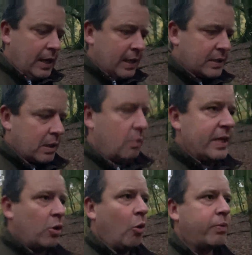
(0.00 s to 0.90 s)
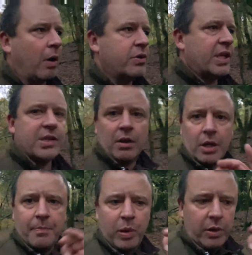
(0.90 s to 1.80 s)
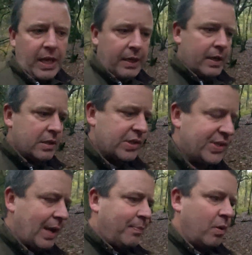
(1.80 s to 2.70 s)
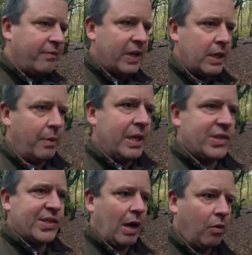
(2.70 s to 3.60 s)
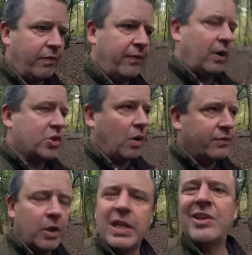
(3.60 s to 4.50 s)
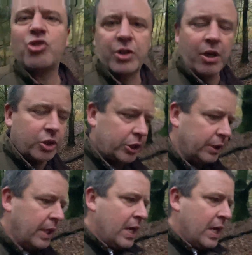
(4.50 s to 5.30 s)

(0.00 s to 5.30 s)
into the recall process, I'm going to put that in as a separate video in itself. So I've done the introduction.